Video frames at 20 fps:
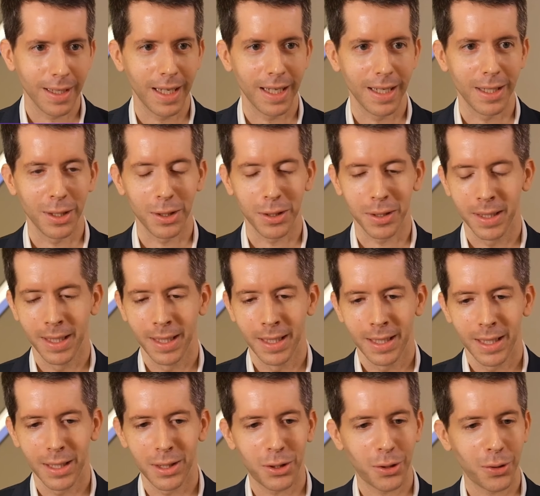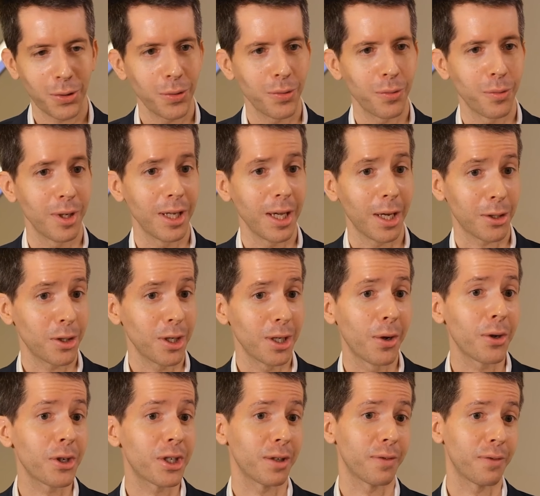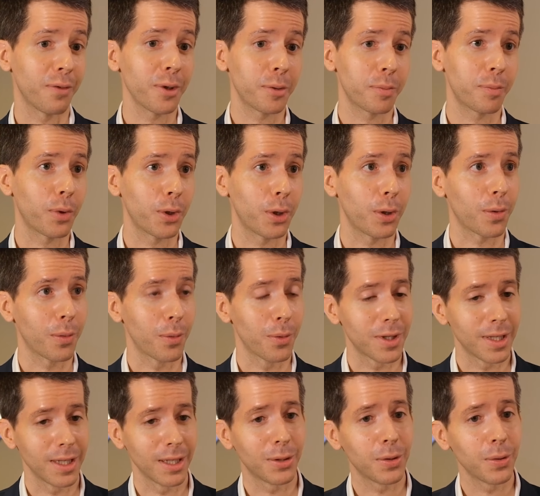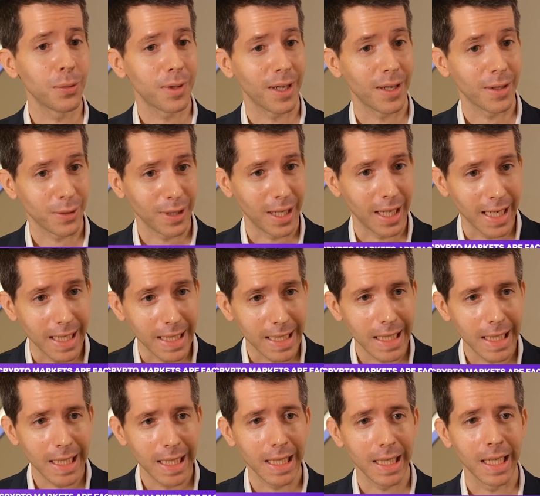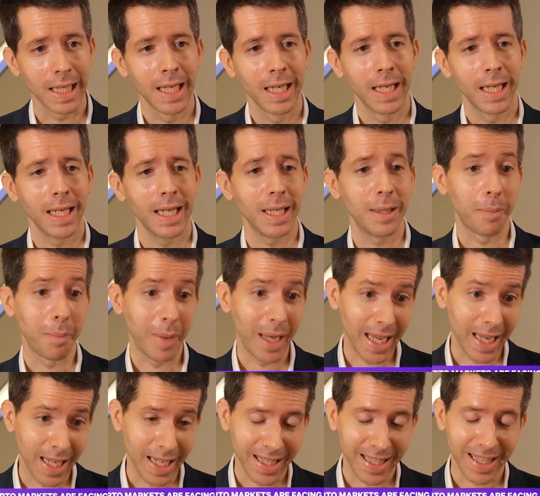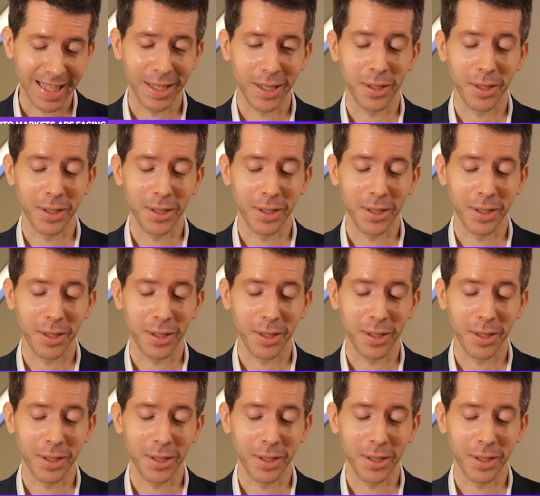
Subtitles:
And it's true, we actually launched our first product was in 2018 in May,